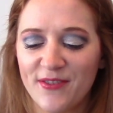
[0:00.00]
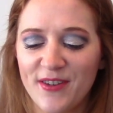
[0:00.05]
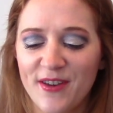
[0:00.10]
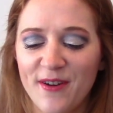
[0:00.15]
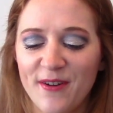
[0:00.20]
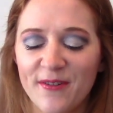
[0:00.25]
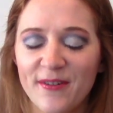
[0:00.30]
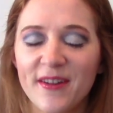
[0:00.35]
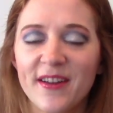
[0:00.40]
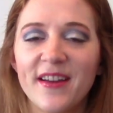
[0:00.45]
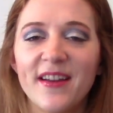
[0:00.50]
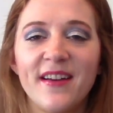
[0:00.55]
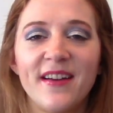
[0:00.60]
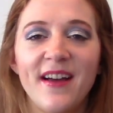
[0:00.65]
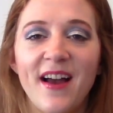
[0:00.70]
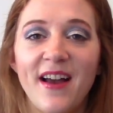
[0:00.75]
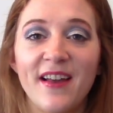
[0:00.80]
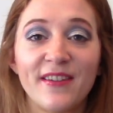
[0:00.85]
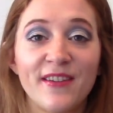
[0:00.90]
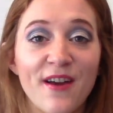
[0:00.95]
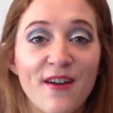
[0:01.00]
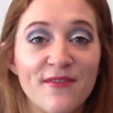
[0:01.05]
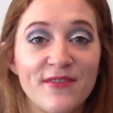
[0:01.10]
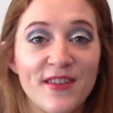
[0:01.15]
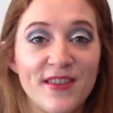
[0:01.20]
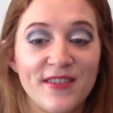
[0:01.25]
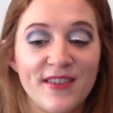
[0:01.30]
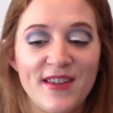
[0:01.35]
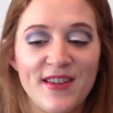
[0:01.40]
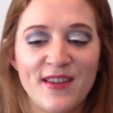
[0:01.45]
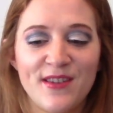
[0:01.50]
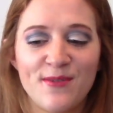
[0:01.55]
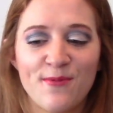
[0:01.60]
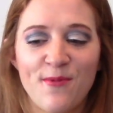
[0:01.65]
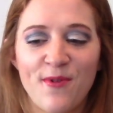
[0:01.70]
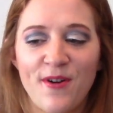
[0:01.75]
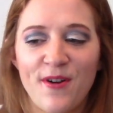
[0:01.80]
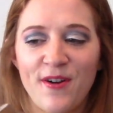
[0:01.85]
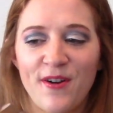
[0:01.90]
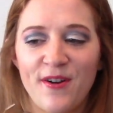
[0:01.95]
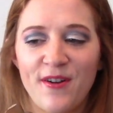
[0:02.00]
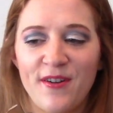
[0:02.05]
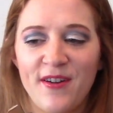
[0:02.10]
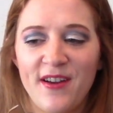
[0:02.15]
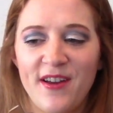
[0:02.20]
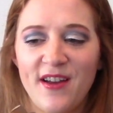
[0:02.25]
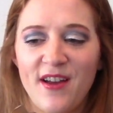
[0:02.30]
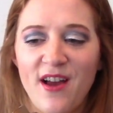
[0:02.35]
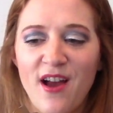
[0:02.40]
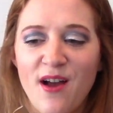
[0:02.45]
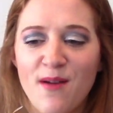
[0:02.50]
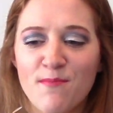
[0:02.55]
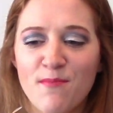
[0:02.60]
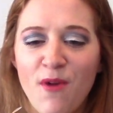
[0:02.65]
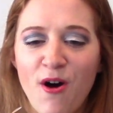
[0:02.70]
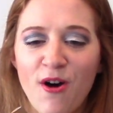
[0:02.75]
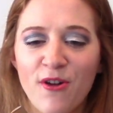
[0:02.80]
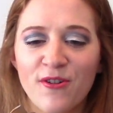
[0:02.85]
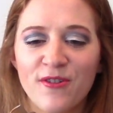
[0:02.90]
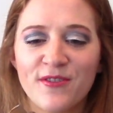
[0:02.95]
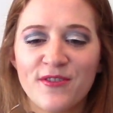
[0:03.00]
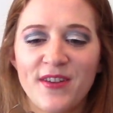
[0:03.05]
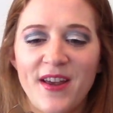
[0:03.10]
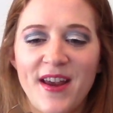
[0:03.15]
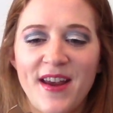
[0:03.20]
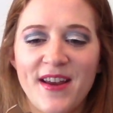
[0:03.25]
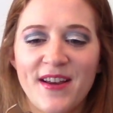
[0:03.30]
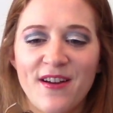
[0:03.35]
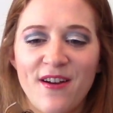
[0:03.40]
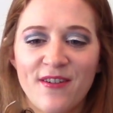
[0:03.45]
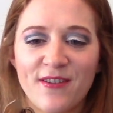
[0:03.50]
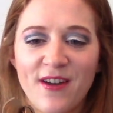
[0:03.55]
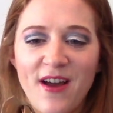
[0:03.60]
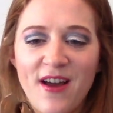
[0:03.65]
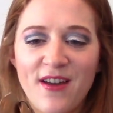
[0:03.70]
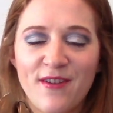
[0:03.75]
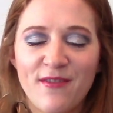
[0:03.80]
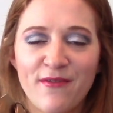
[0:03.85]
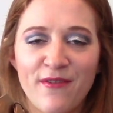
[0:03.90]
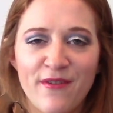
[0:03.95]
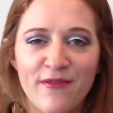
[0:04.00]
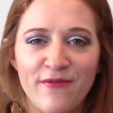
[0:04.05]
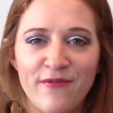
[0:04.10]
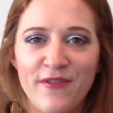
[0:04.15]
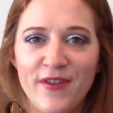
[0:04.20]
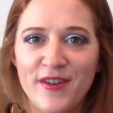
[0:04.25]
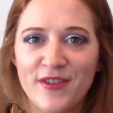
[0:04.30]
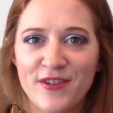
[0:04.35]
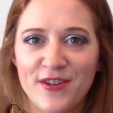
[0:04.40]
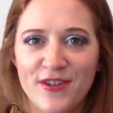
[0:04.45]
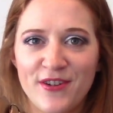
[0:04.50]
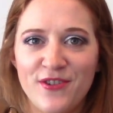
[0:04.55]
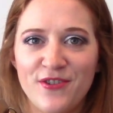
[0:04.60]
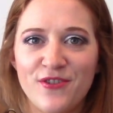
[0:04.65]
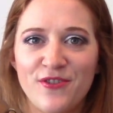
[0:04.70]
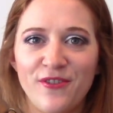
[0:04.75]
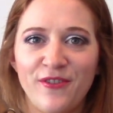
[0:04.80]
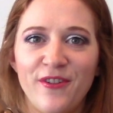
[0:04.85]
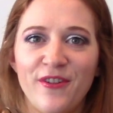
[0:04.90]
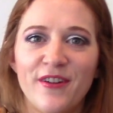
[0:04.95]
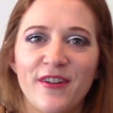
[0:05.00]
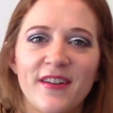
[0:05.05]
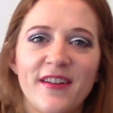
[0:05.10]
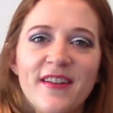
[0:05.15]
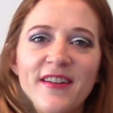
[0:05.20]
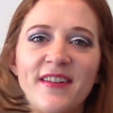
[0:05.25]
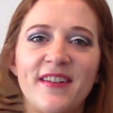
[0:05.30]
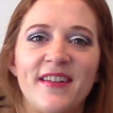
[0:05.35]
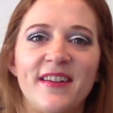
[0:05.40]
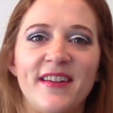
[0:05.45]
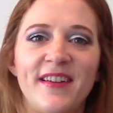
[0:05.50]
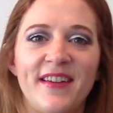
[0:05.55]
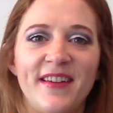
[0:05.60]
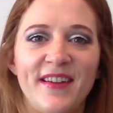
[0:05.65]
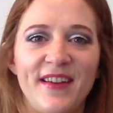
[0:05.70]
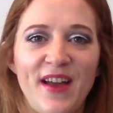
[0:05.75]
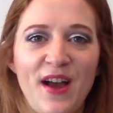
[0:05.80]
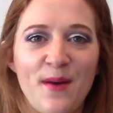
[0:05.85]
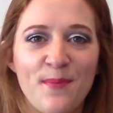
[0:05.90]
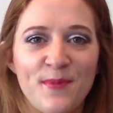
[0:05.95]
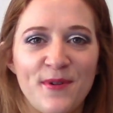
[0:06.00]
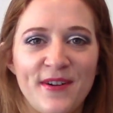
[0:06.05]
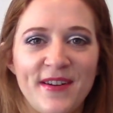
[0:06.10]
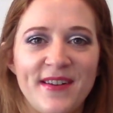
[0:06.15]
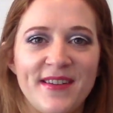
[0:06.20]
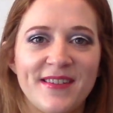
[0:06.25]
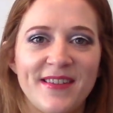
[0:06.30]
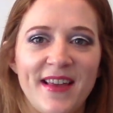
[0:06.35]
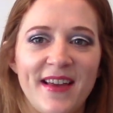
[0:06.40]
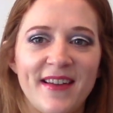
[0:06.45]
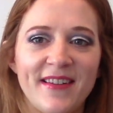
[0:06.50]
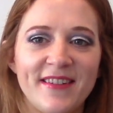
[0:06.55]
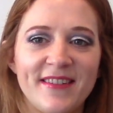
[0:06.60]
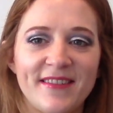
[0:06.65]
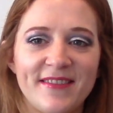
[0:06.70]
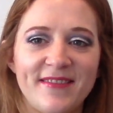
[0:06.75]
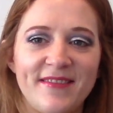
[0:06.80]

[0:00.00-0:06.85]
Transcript: So I love that these were a modern take on kind of a vintage look. How pretty is that?